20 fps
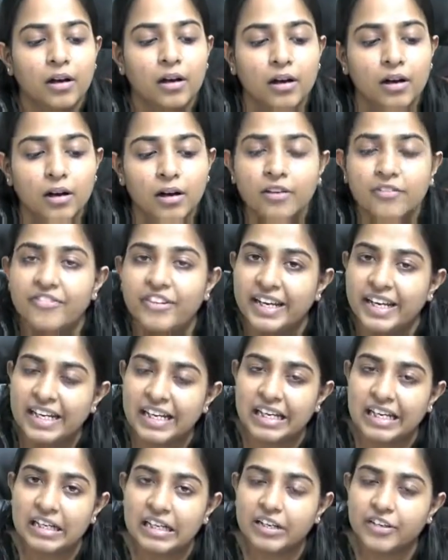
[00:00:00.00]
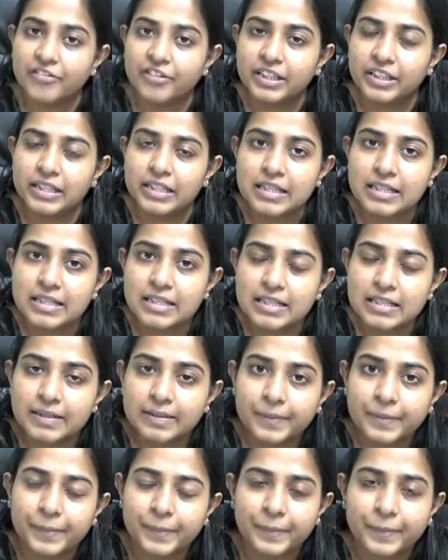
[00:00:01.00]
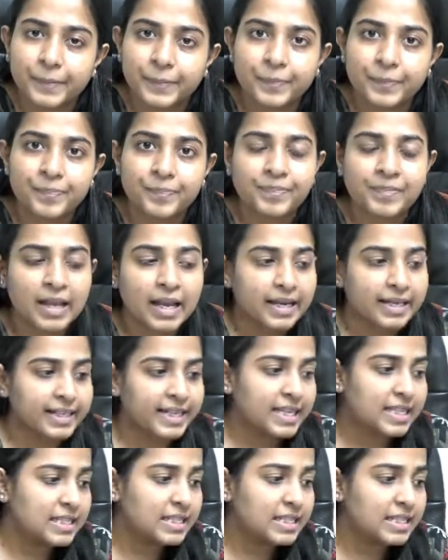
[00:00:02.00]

Very clear with this? Yes.